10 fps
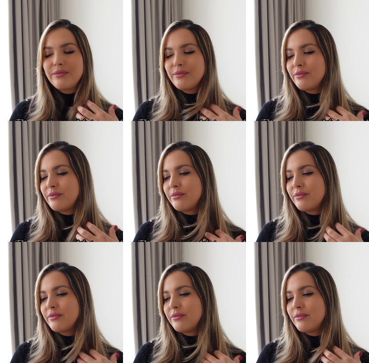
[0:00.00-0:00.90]

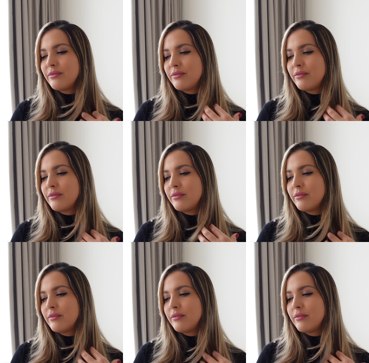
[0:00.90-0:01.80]

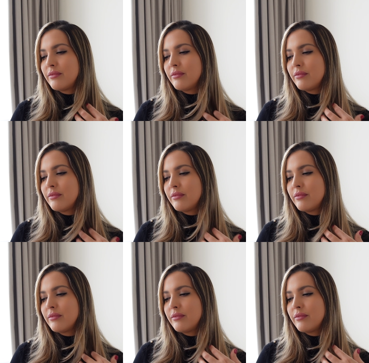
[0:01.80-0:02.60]
[no speech]